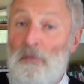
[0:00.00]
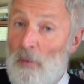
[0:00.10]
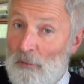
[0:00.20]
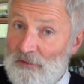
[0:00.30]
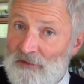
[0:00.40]

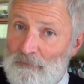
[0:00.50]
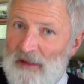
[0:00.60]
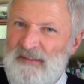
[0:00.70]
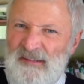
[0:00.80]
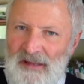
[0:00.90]
what was the
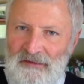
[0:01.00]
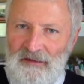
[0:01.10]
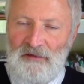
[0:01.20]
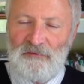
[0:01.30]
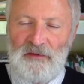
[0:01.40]
best
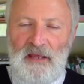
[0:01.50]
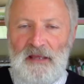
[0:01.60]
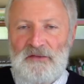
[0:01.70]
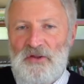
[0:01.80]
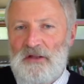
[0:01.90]
settings for the
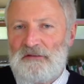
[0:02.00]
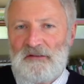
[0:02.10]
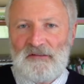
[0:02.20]
engines,